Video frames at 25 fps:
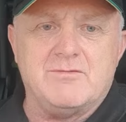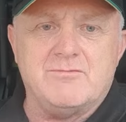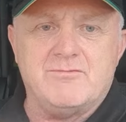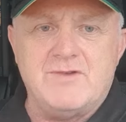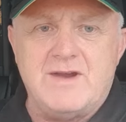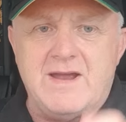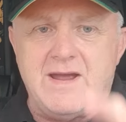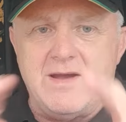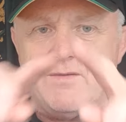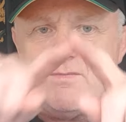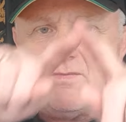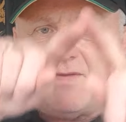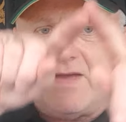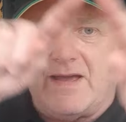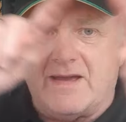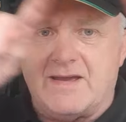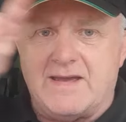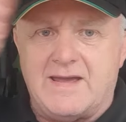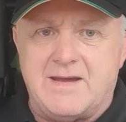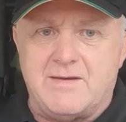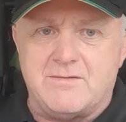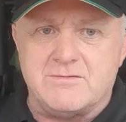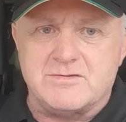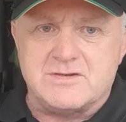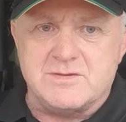round that
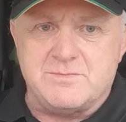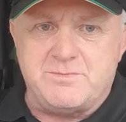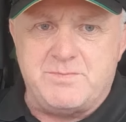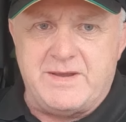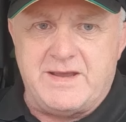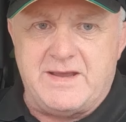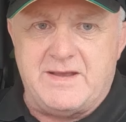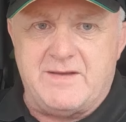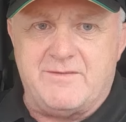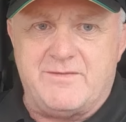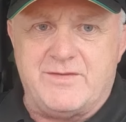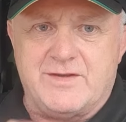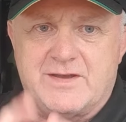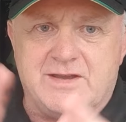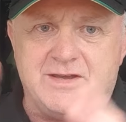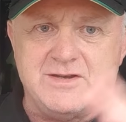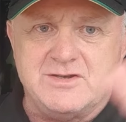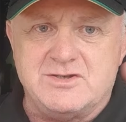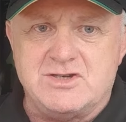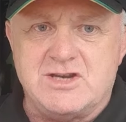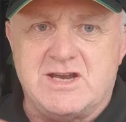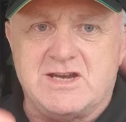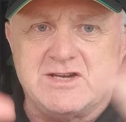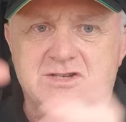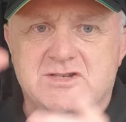outer bit of the
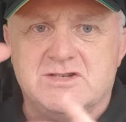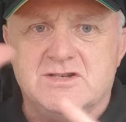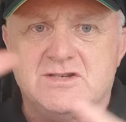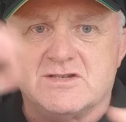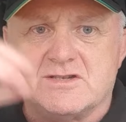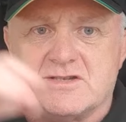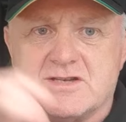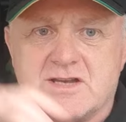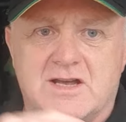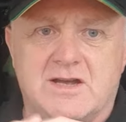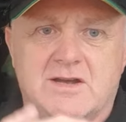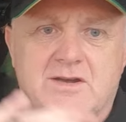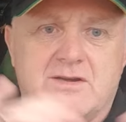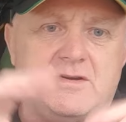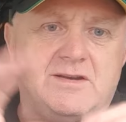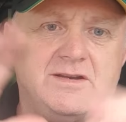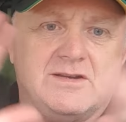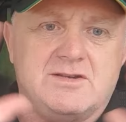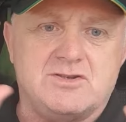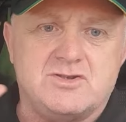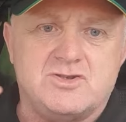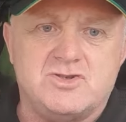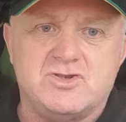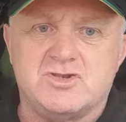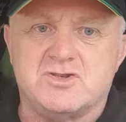congestion zone,
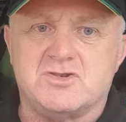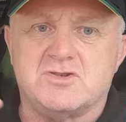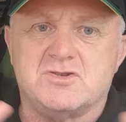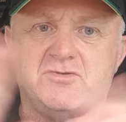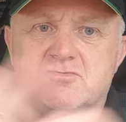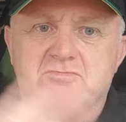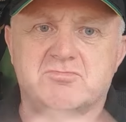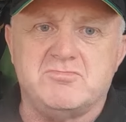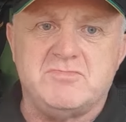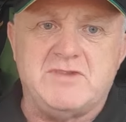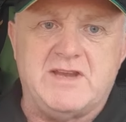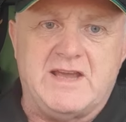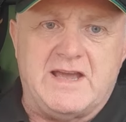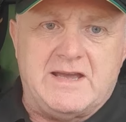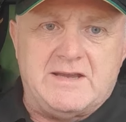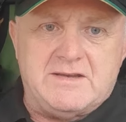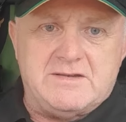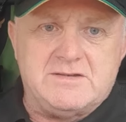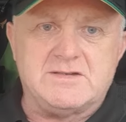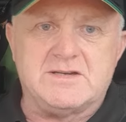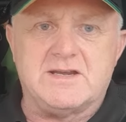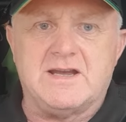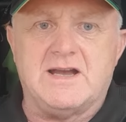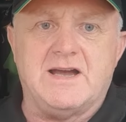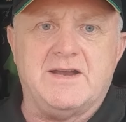it's just, yeah,
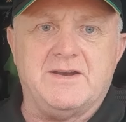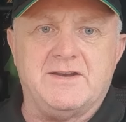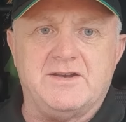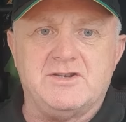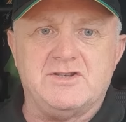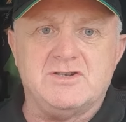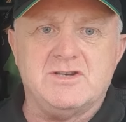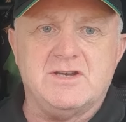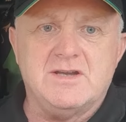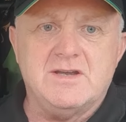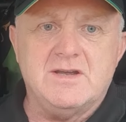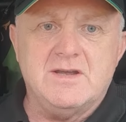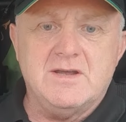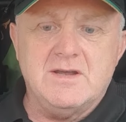it's carnage.